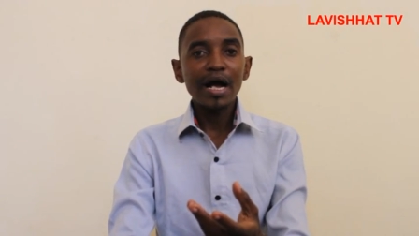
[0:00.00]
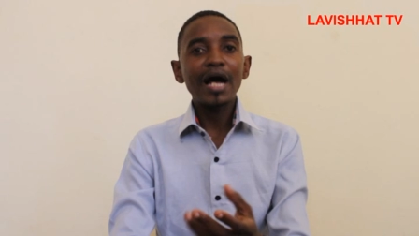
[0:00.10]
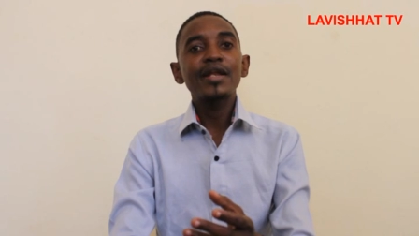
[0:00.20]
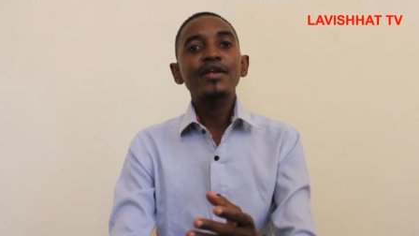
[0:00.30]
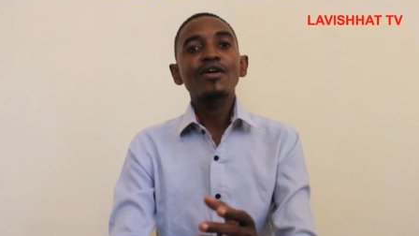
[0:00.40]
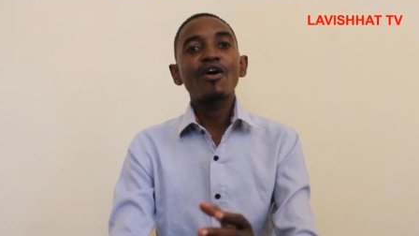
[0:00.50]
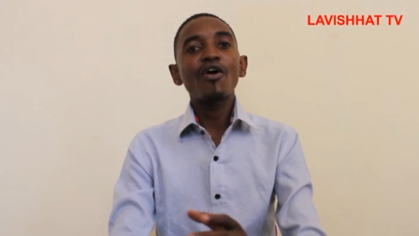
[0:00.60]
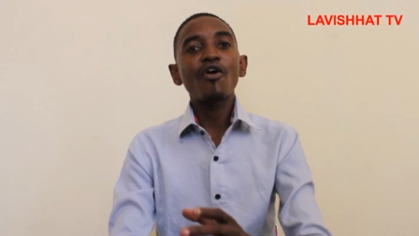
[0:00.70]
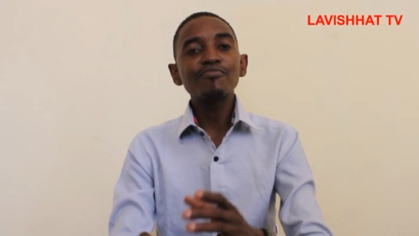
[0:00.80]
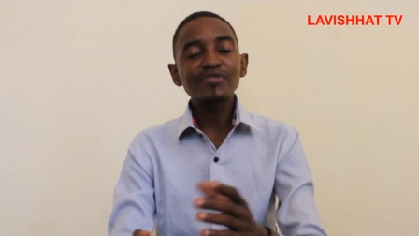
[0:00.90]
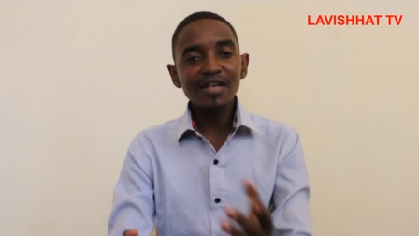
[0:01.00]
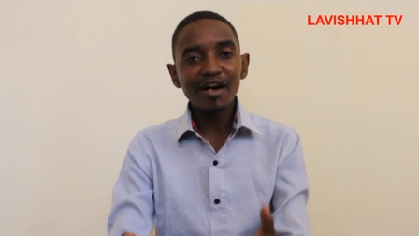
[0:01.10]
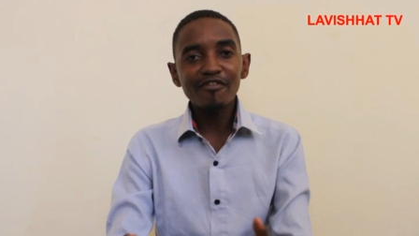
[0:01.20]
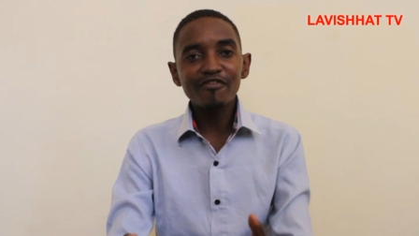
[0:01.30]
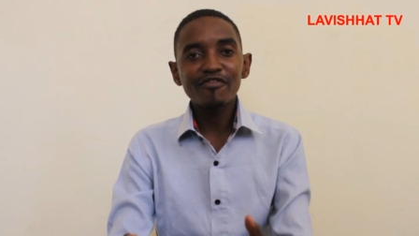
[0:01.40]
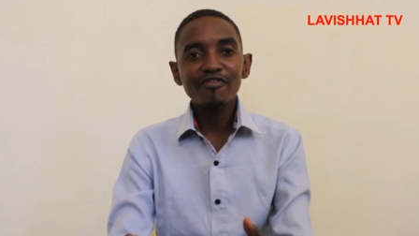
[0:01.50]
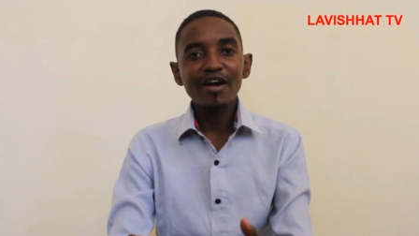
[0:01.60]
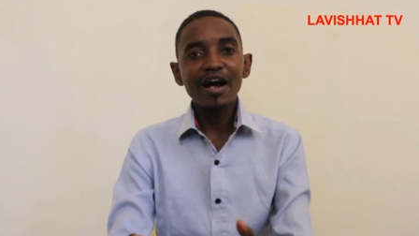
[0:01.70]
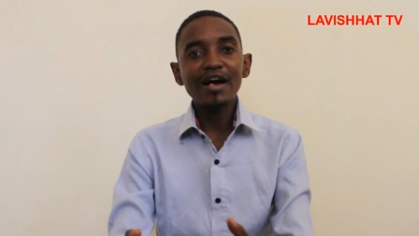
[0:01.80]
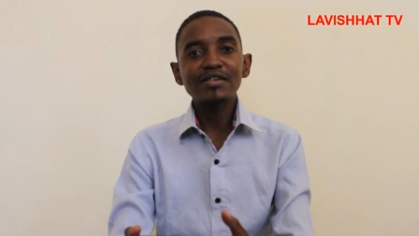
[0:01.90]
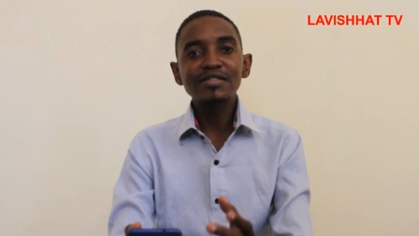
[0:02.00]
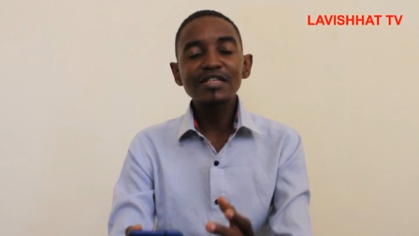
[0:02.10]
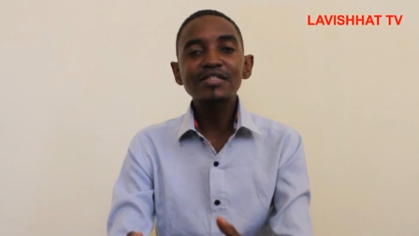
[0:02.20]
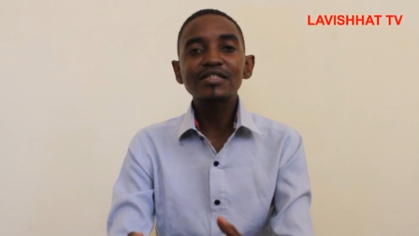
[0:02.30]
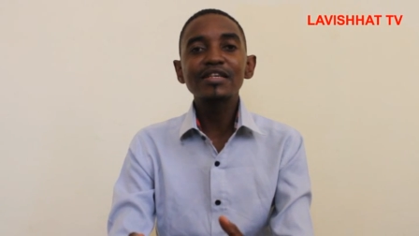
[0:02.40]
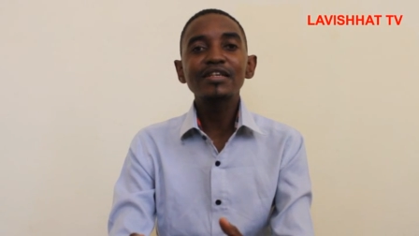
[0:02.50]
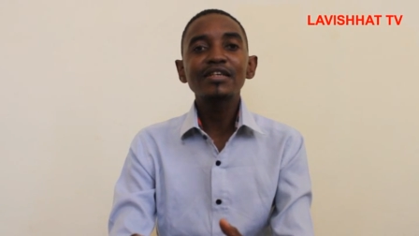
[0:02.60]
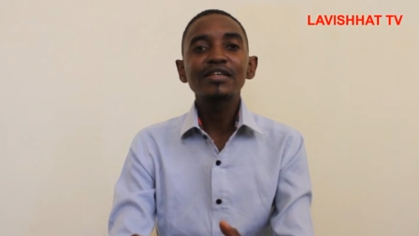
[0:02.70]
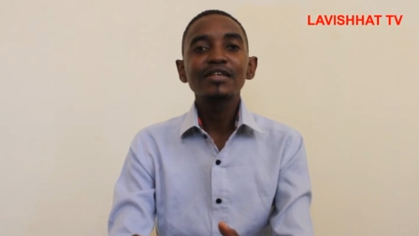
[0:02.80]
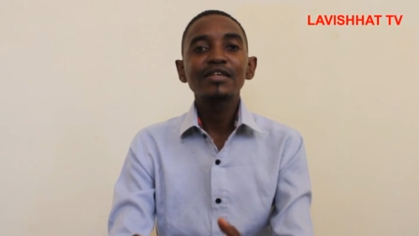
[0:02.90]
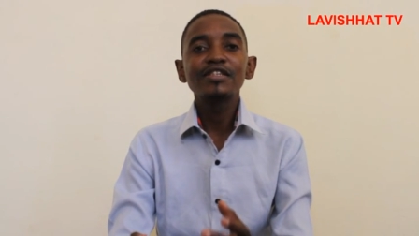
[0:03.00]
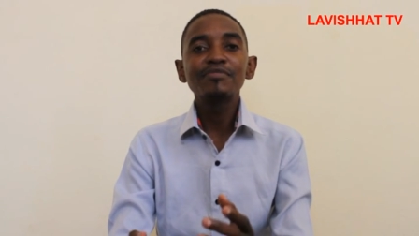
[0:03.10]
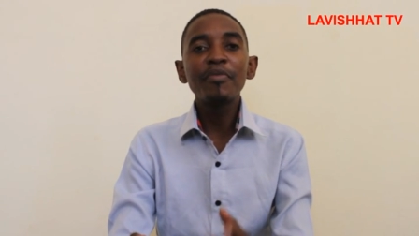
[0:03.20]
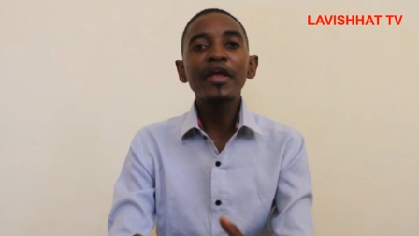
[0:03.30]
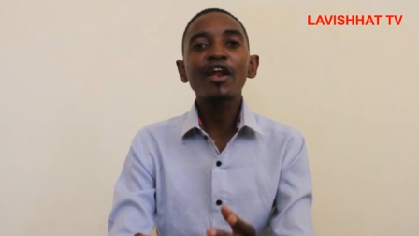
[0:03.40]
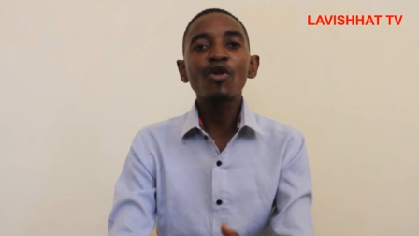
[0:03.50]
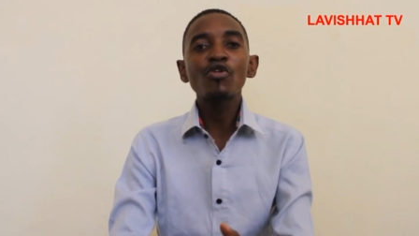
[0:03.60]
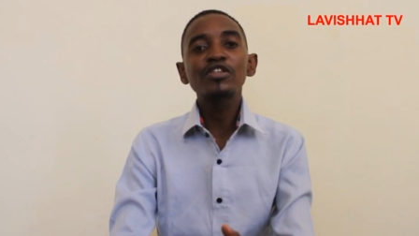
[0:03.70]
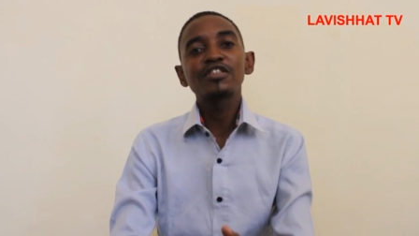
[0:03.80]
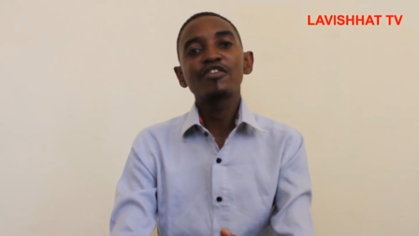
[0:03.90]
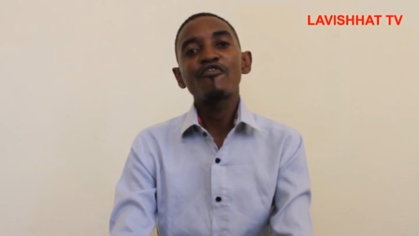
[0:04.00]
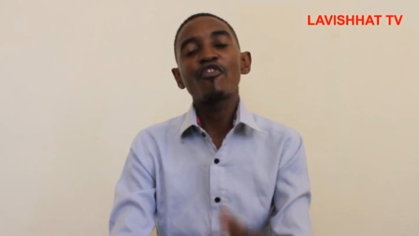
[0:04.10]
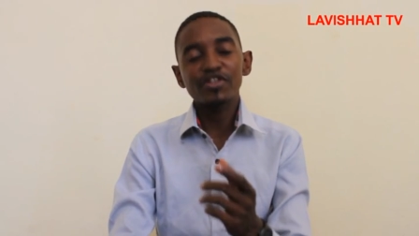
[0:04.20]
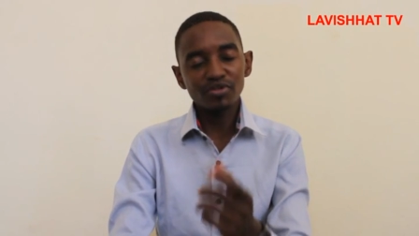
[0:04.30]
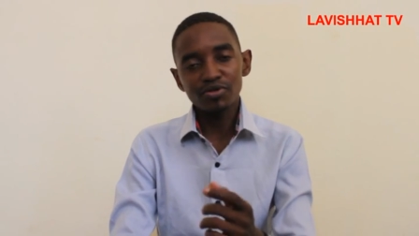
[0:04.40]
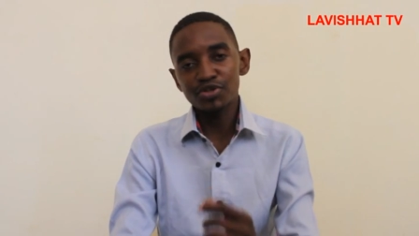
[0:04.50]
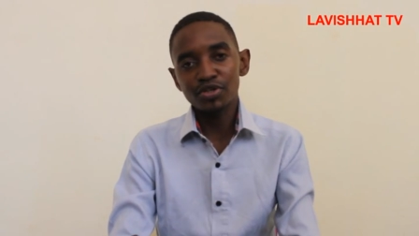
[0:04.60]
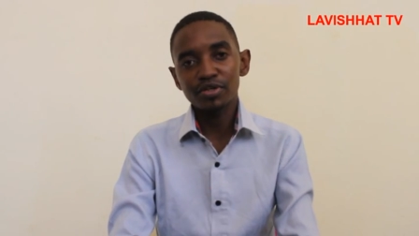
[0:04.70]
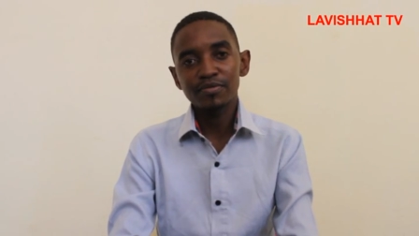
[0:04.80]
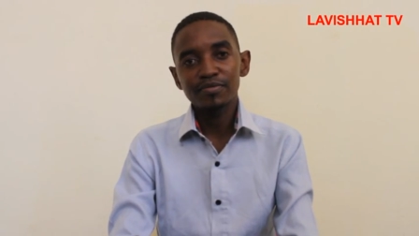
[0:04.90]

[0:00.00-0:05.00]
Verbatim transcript: and observe as this thing is being looked for a solution.